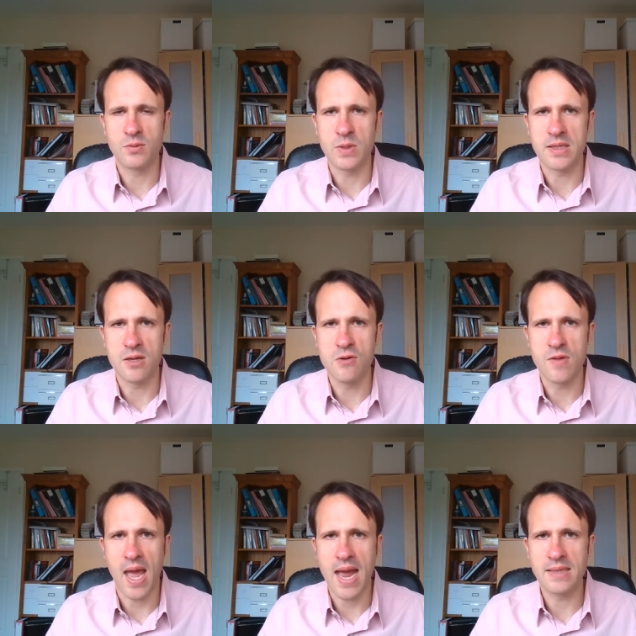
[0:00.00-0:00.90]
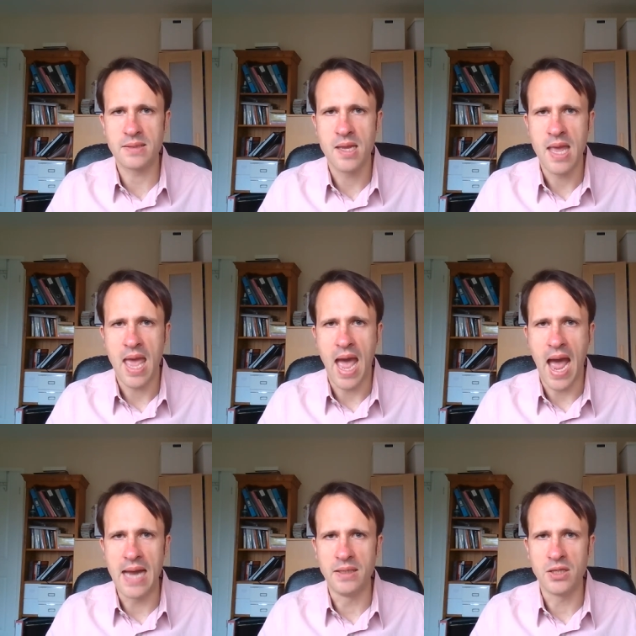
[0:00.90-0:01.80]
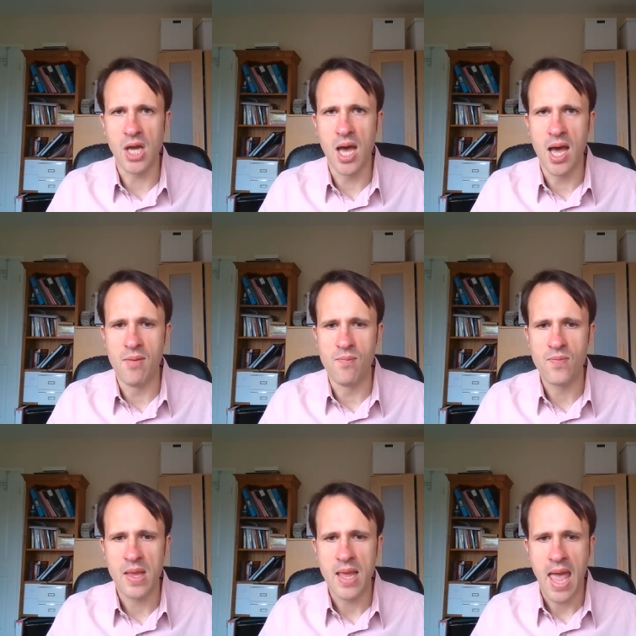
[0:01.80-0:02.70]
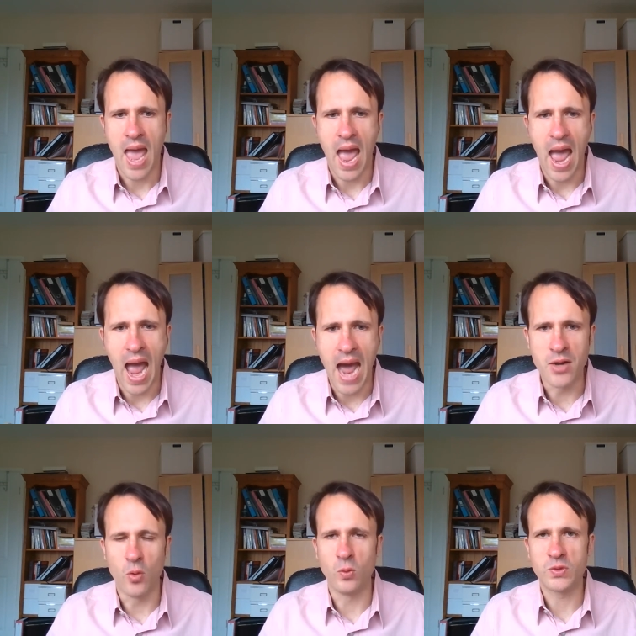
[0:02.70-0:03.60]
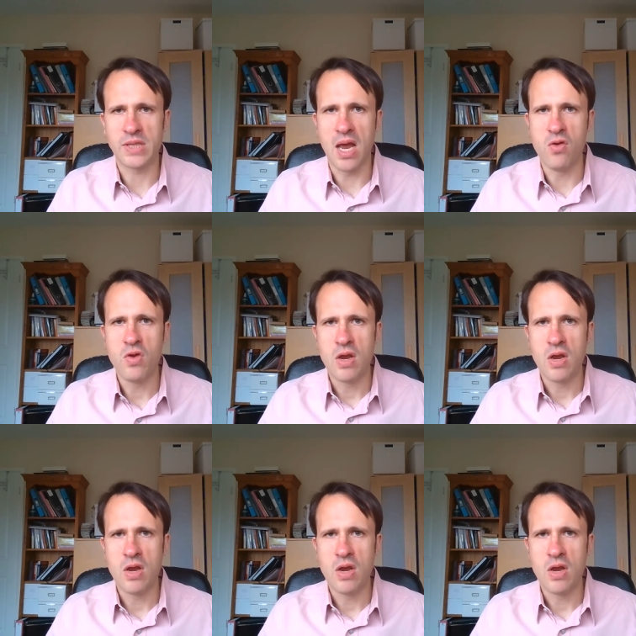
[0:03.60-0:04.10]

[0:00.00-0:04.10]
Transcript: do that. And also